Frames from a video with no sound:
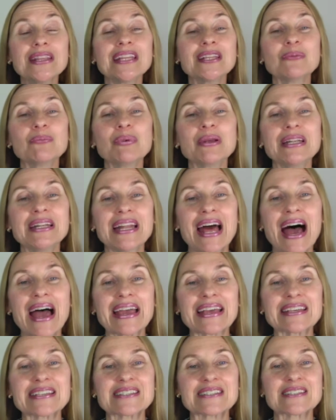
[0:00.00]
it be
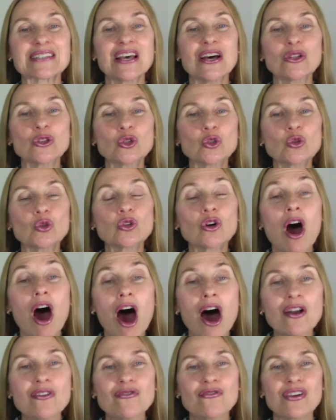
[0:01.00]
nice to
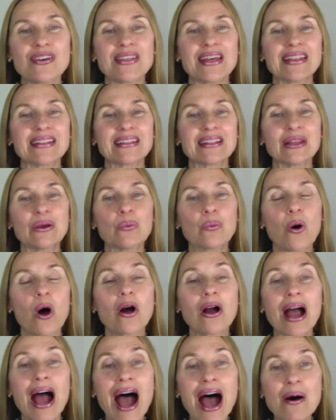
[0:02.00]
confidently
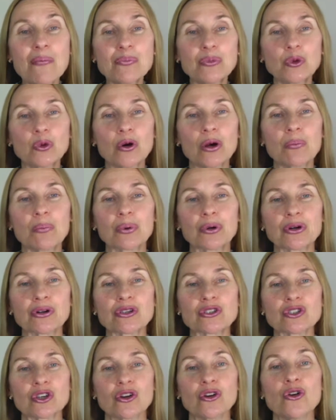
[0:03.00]
walk up to a
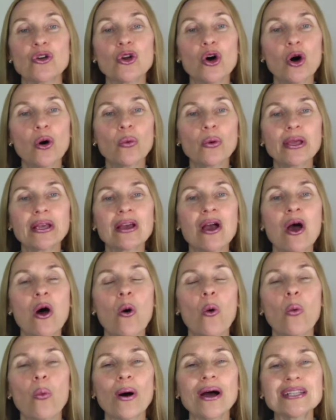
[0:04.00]
person knowing
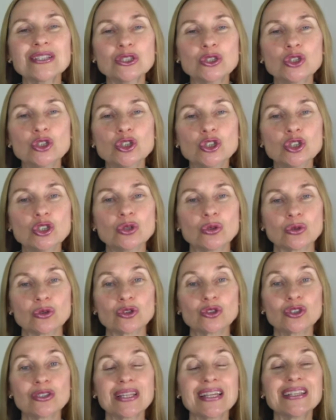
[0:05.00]
what to do
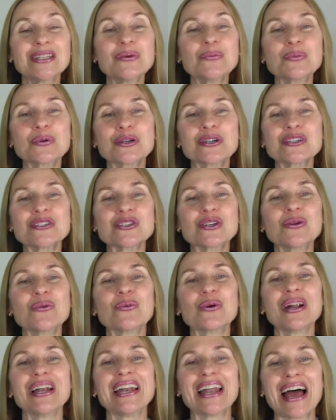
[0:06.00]
so that the person
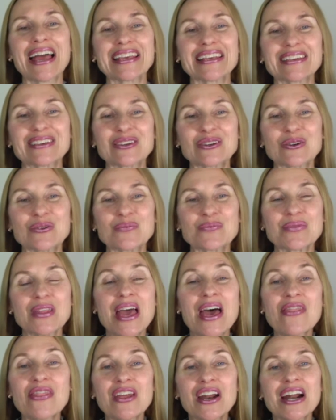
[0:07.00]
will like you?
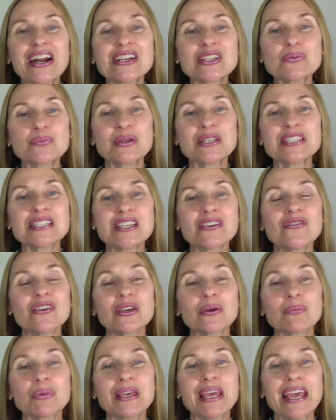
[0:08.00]
There are
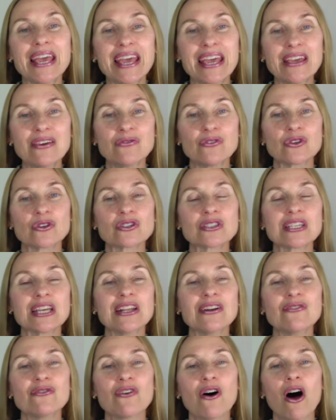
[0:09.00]
specific behaviors
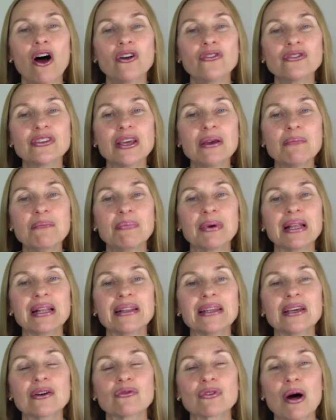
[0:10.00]
involved in
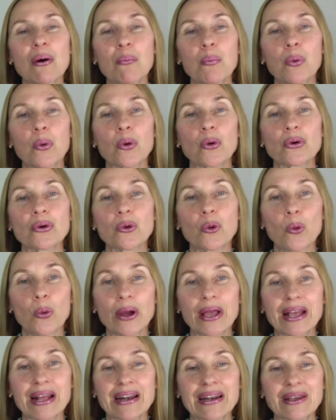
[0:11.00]
building rapport
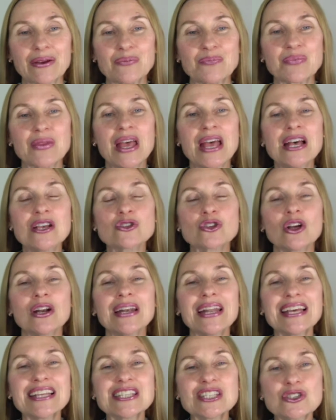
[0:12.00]
quickly. So
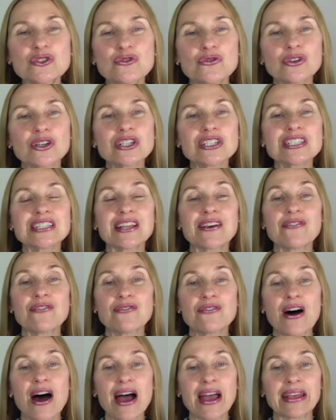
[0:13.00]
let's first
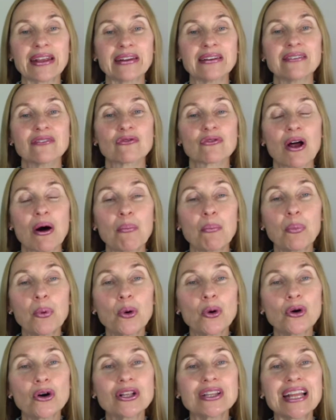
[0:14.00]
define
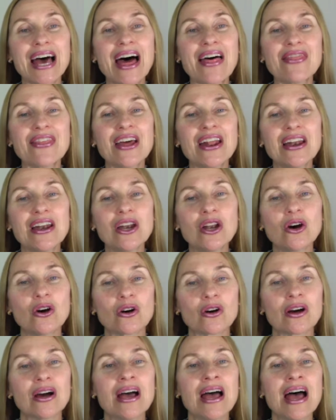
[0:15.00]
rapport and then
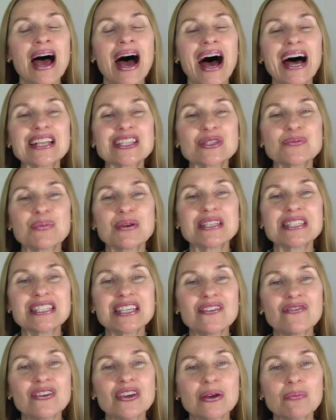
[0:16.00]
look at
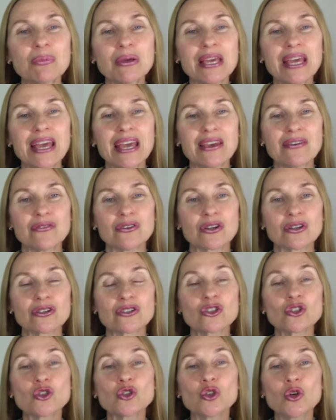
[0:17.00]
specific
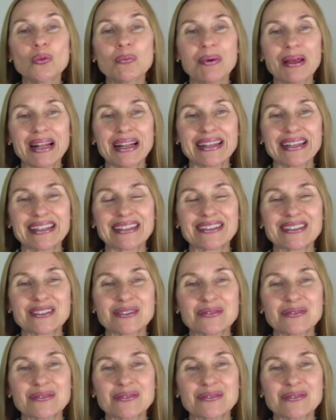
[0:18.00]
behaviors to build it.